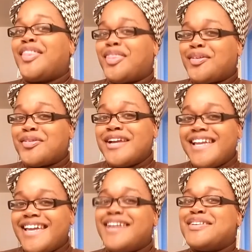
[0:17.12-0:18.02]
3
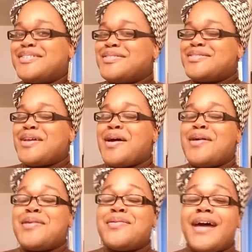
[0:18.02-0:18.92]
years or so,
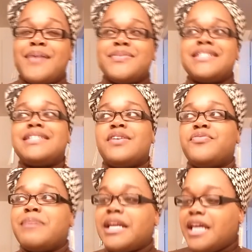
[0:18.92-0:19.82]
I was
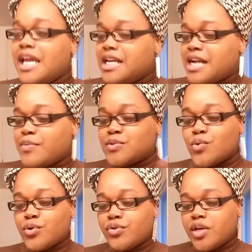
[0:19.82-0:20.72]
self-medicating. I was
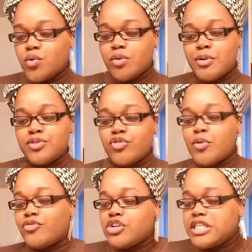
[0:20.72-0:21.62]
ordering hormones from
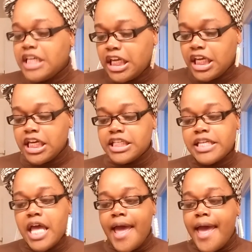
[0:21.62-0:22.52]
overseas,
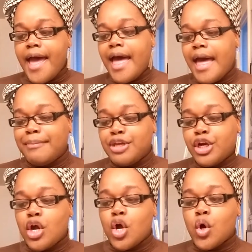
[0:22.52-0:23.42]

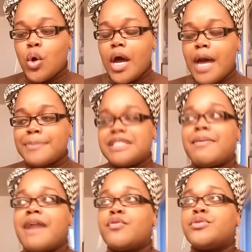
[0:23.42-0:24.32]

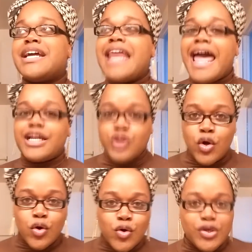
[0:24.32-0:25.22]

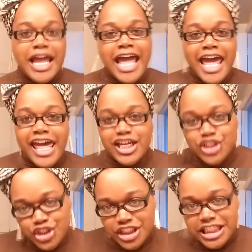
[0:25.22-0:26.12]
spironolactone,
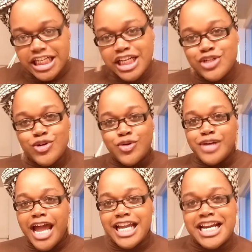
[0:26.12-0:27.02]
estrogen,
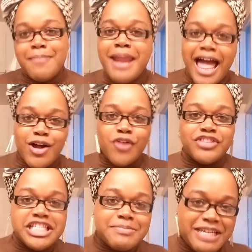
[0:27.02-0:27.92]
knocking the block off
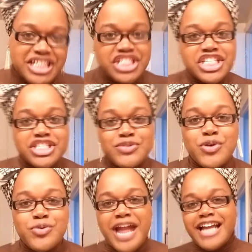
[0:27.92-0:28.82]
these bitches,
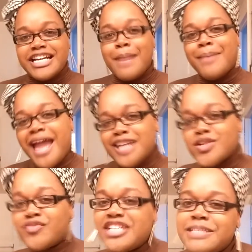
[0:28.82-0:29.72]
knocking the blocks
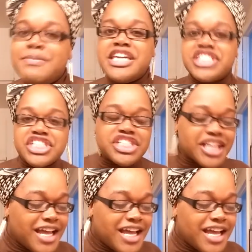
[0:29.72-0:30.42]
off these bitches.